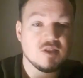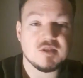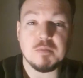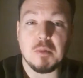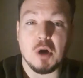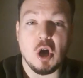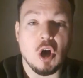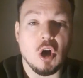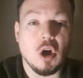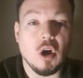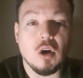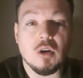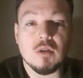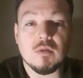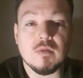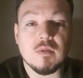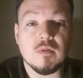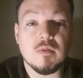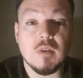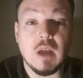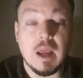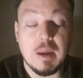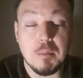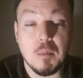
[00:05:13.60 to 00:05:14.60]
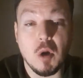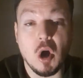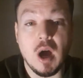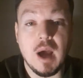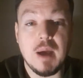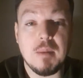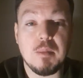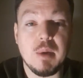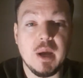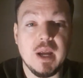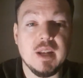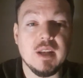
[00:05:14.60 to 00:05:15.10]
spot on, in my
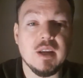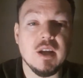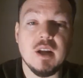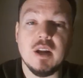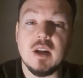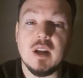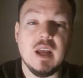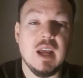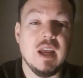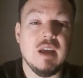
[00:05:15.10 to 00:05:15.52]
opinion.